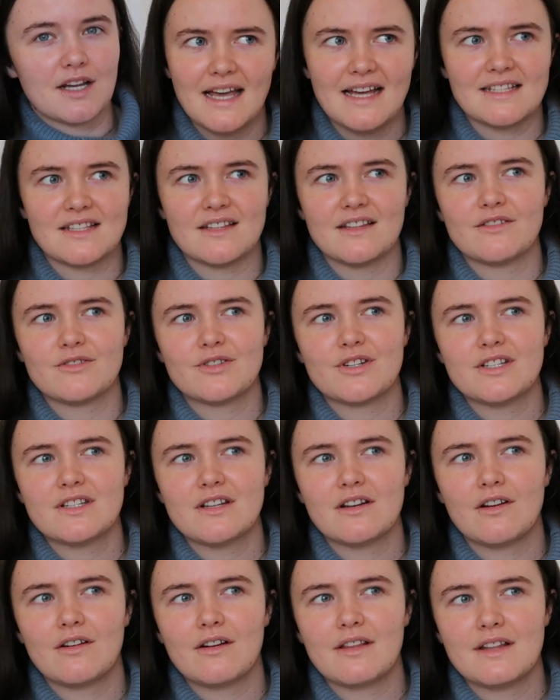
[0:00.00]
Yeah, so there was just
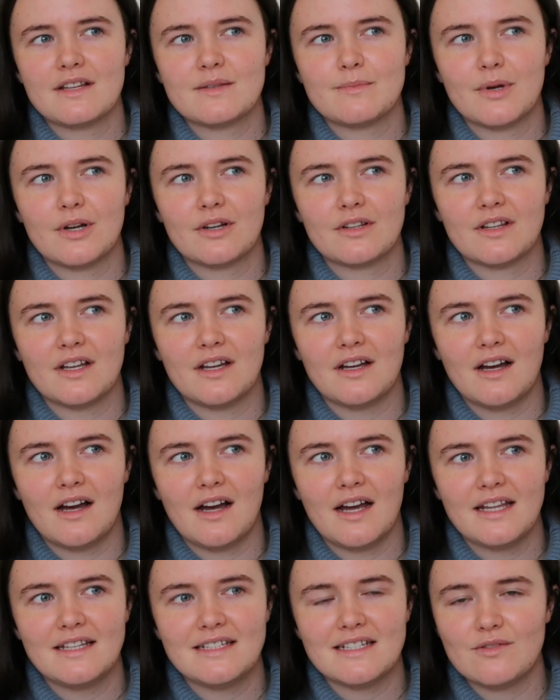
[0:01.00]
a lot in this book that
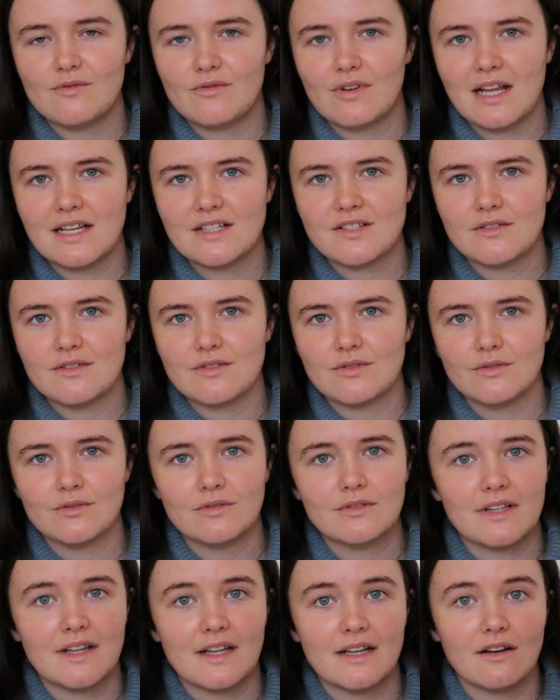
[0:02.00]
I didn't relate to at
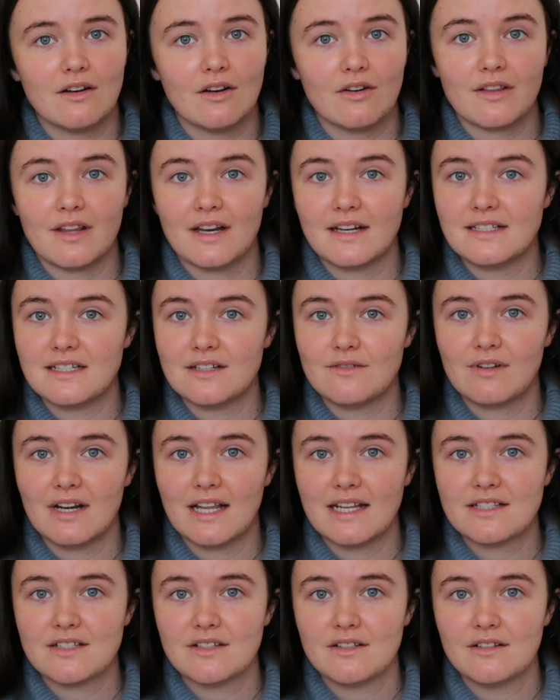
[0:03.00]
all, and then a lot that I did
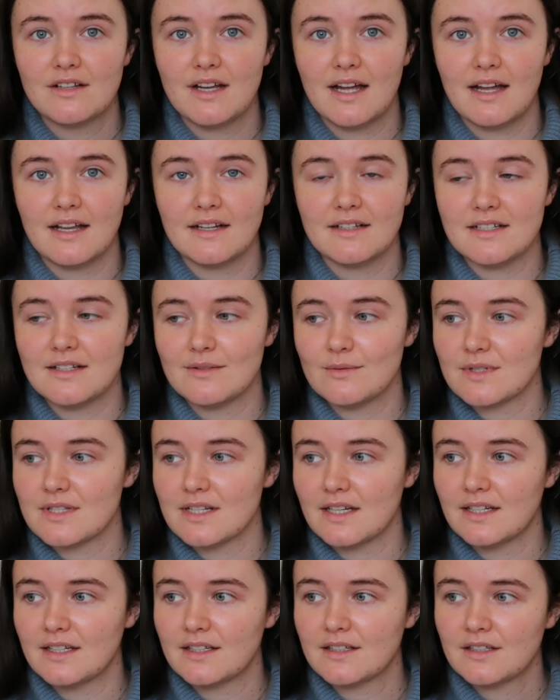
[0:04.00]
relate to, and it was
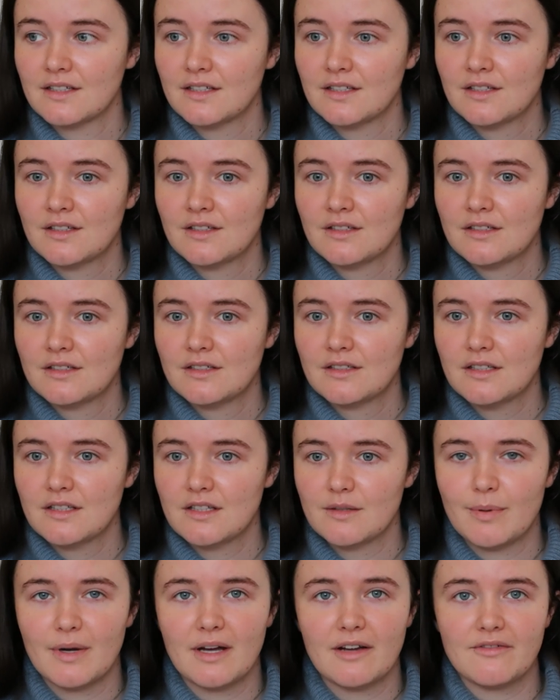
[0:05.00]
like
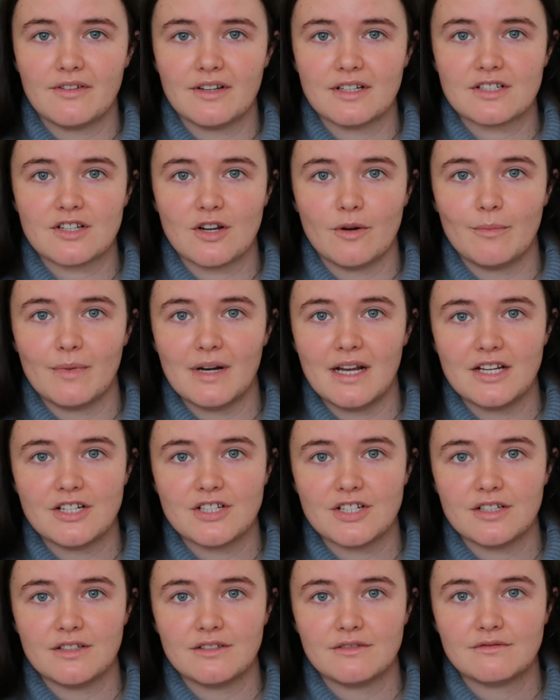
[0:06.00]
the perfect
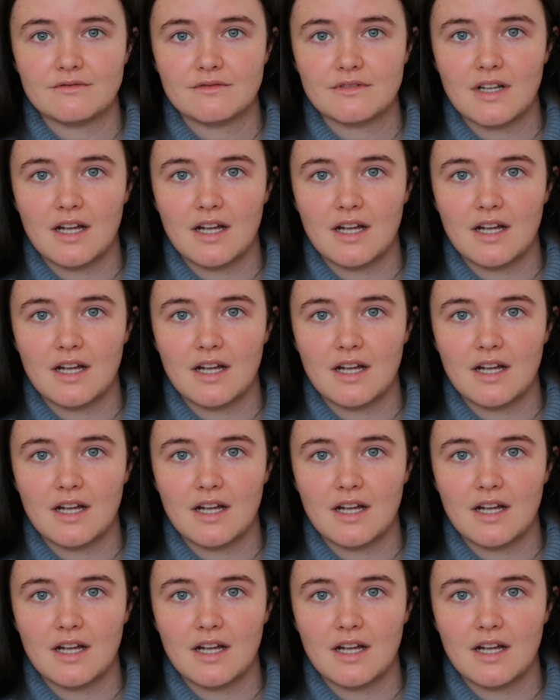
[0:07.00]
combination.